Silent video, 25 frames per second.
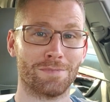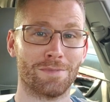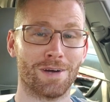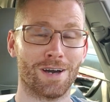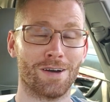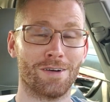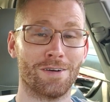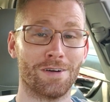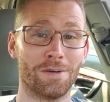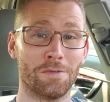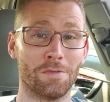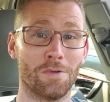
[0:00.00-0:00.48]

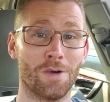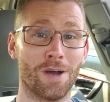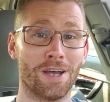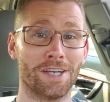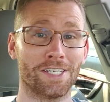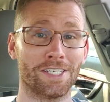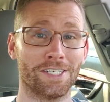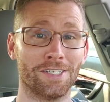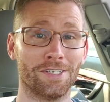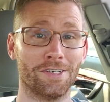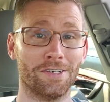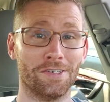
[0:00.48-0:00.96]
about? I
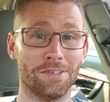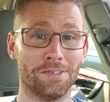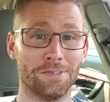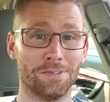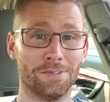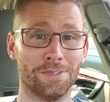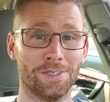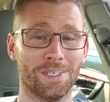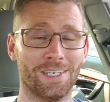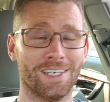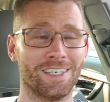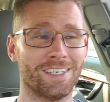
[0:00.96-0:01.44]
want to
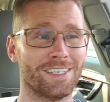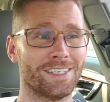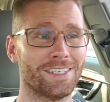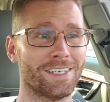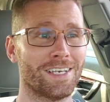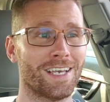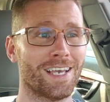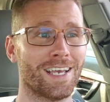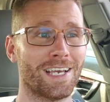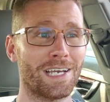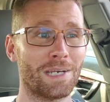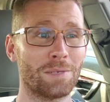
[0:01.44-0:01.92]
know.
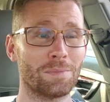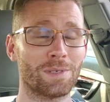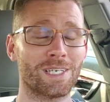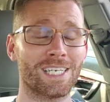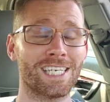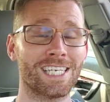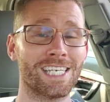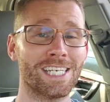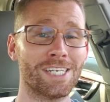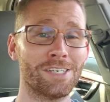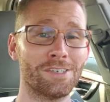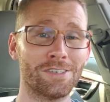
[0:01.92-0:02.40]
I'm
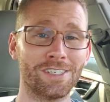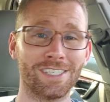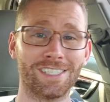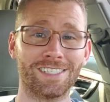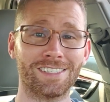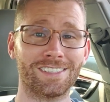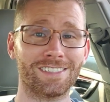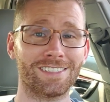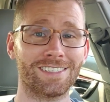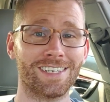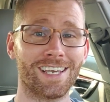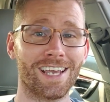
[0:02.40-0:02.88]

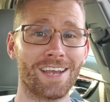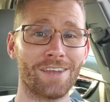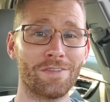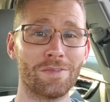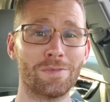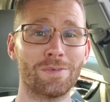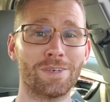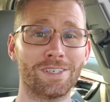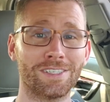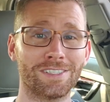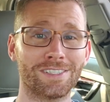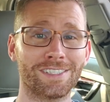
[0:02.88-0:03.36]
curious.
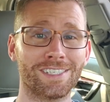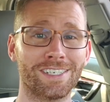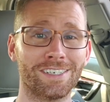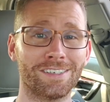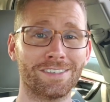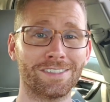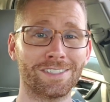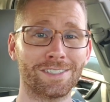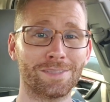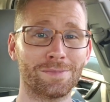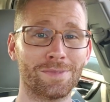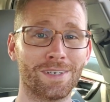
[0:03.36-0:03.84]
Everybody's
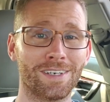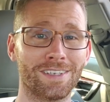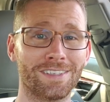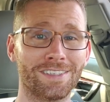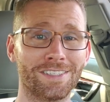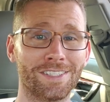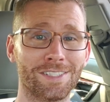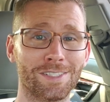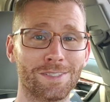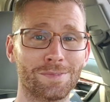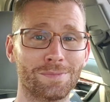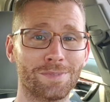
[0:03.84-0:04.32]
curious about
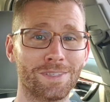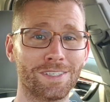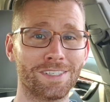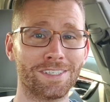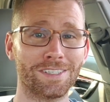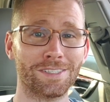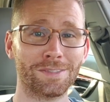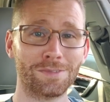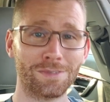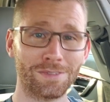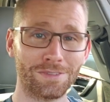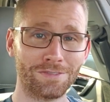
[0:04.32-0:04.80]
this
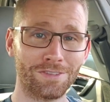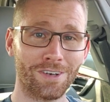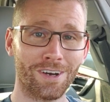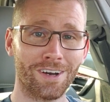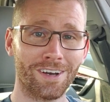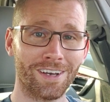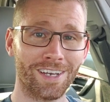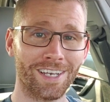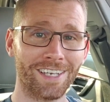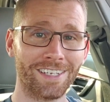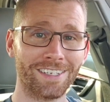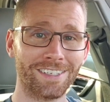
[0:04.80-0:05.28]
because we've
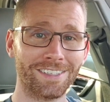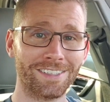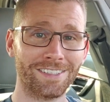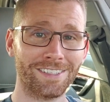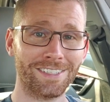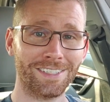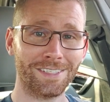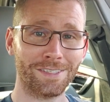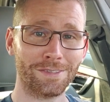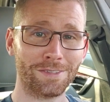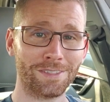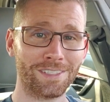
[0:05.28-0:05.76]
all had to
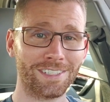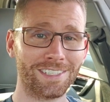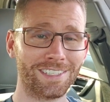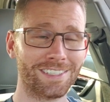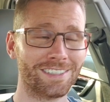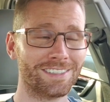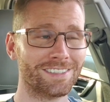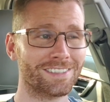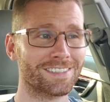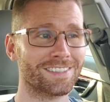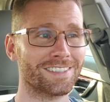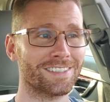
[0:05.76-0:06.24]
deal with
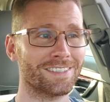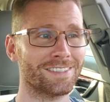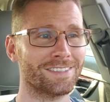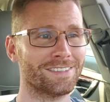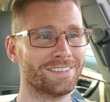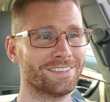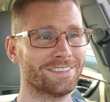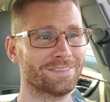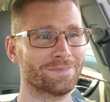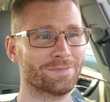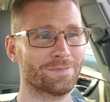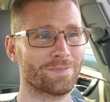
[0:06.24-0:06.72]
it.
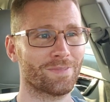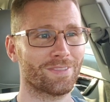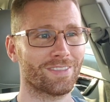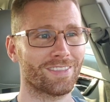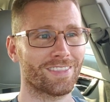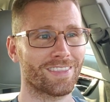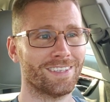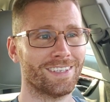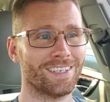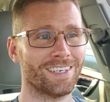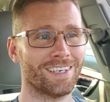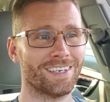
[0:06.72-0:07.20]
So
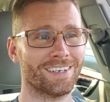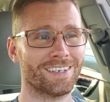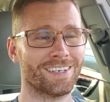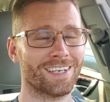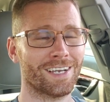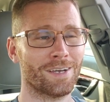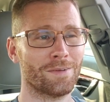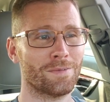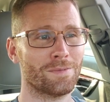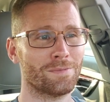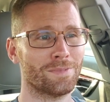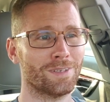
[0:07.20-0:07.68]
yeah,
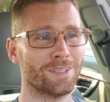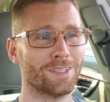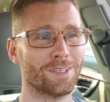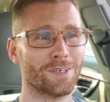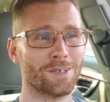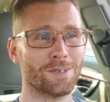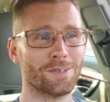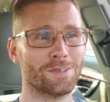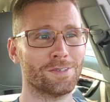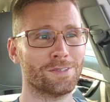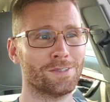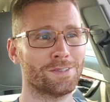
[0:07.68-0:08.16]
comment
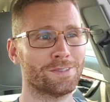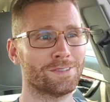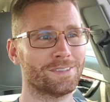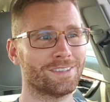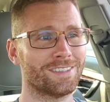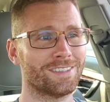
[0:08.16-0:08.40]
below,